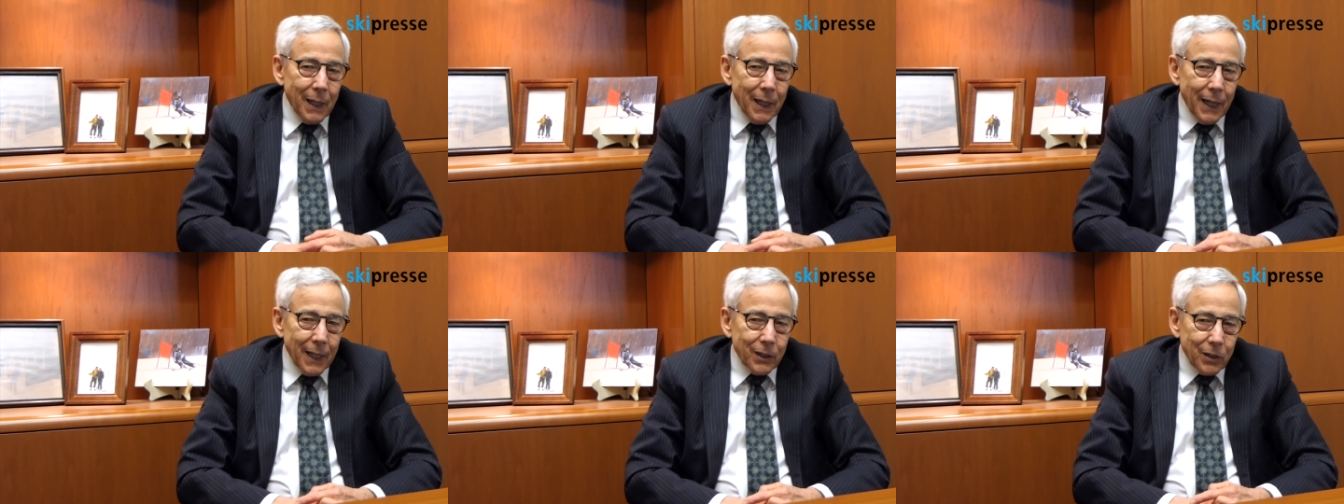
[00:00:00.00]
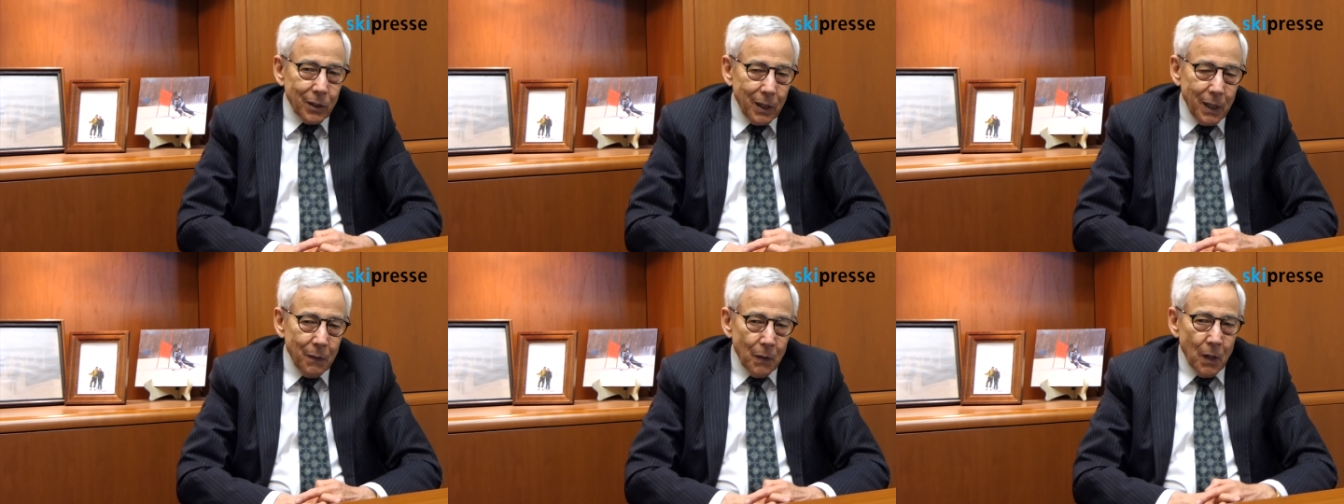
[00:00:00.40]

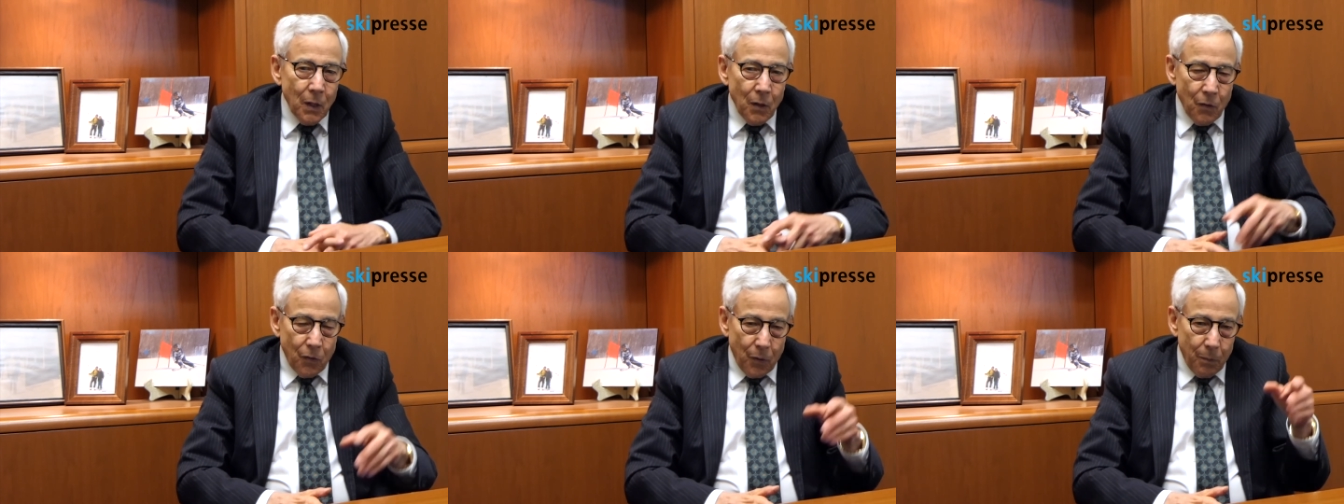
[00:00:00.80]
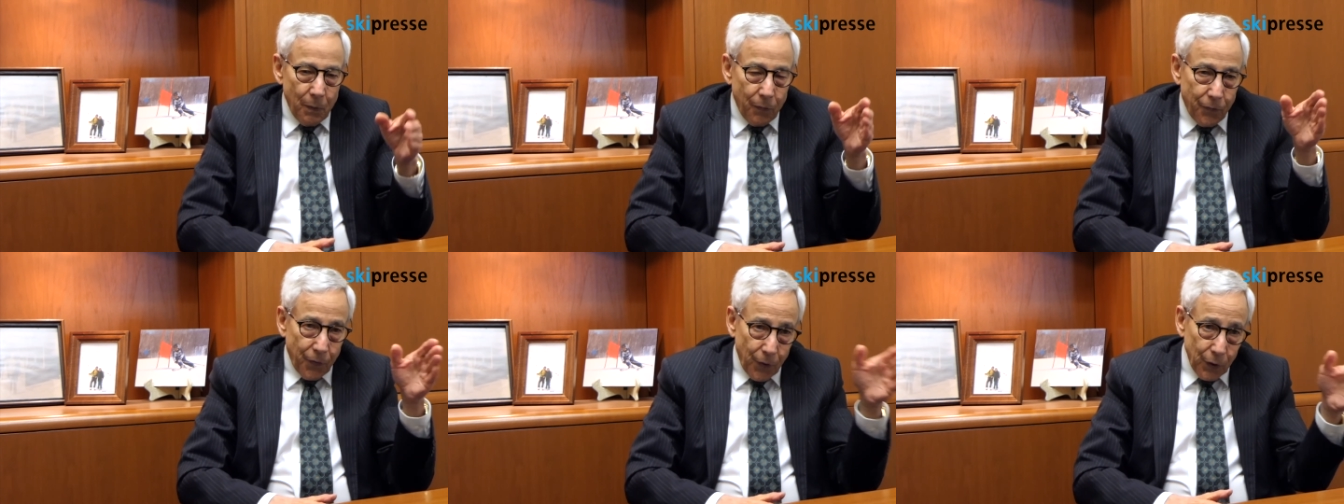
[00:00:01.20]
Actually, from the
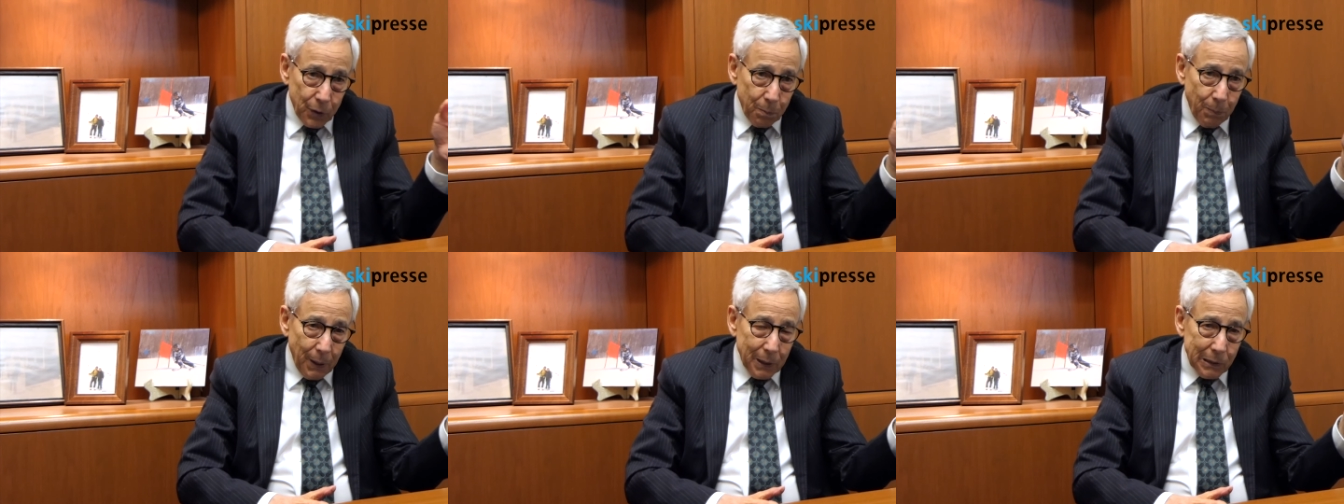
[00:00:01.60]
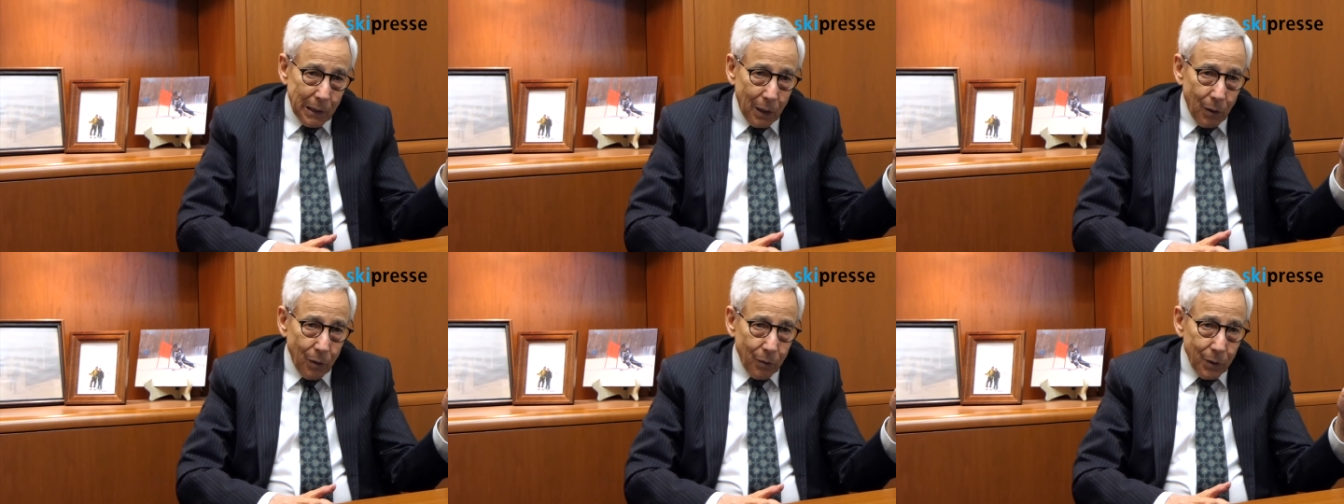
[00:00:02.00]
first
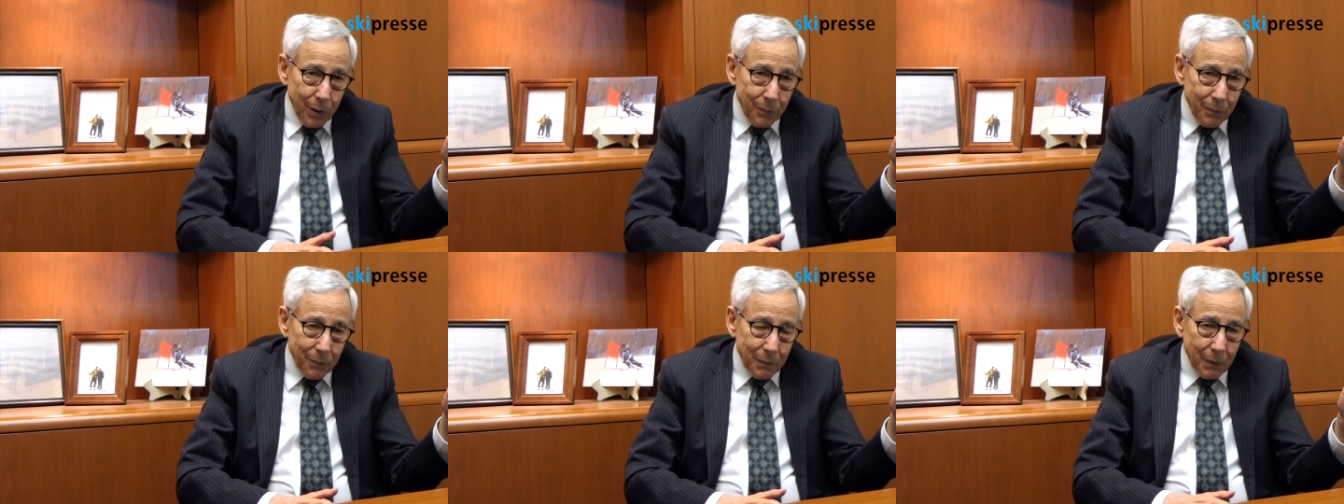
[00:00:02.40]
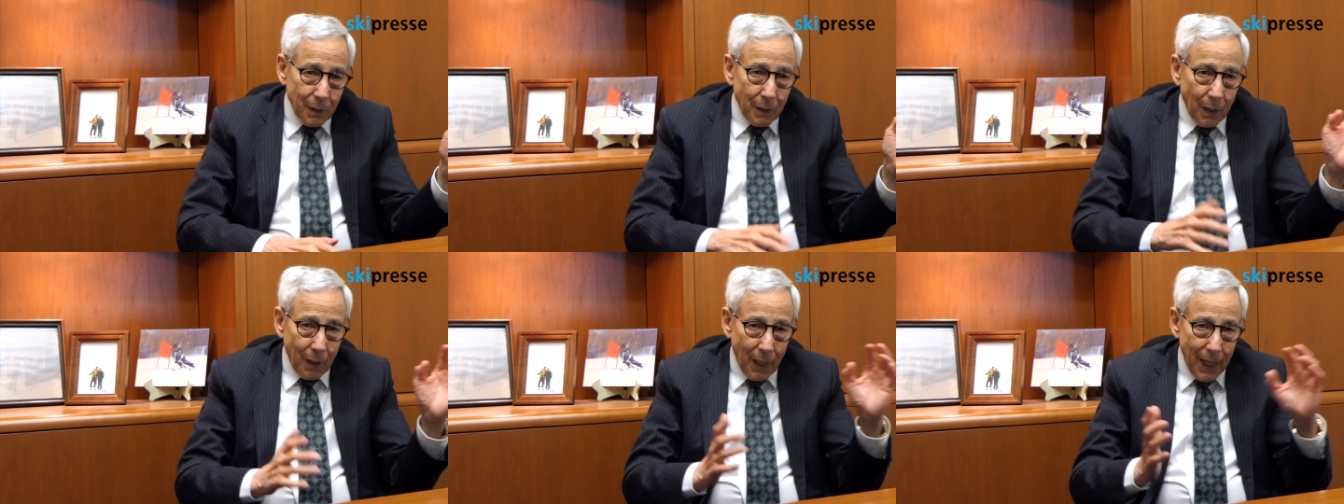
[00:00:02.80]
busload to
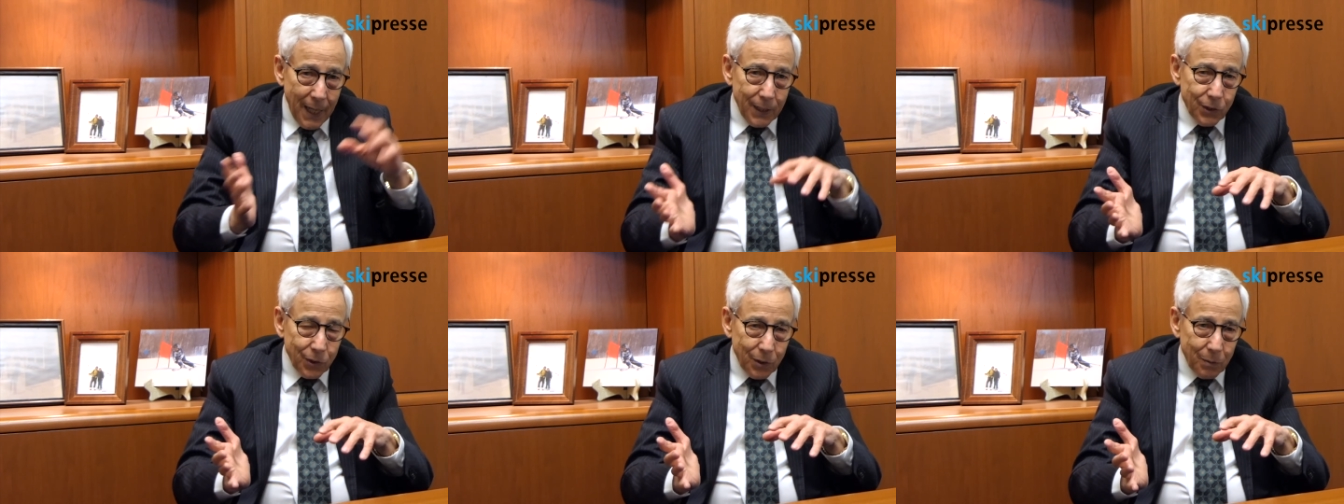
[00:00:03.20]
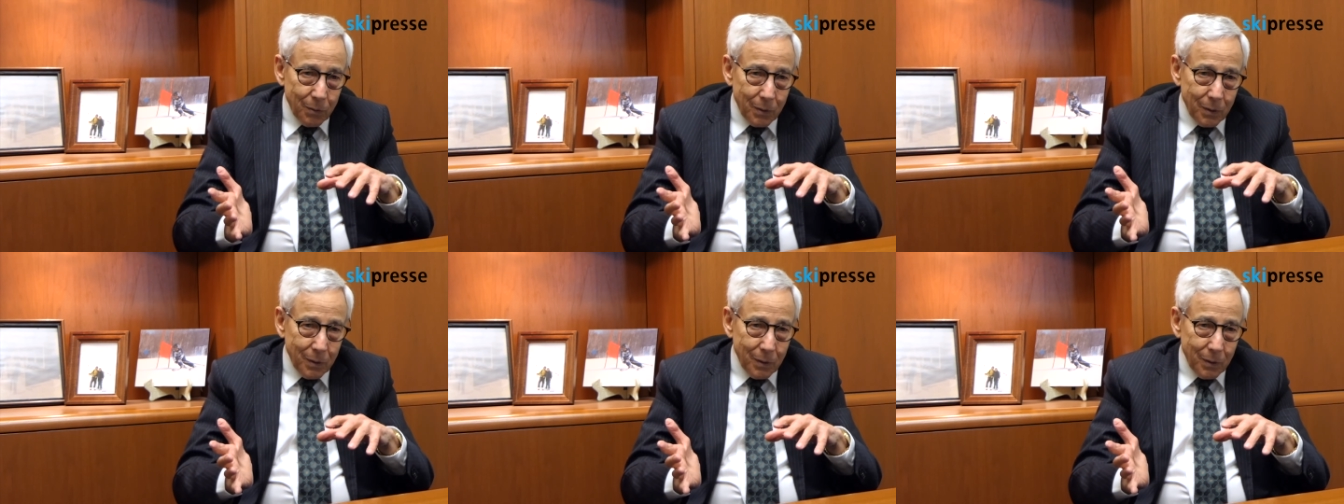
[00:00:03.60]
the last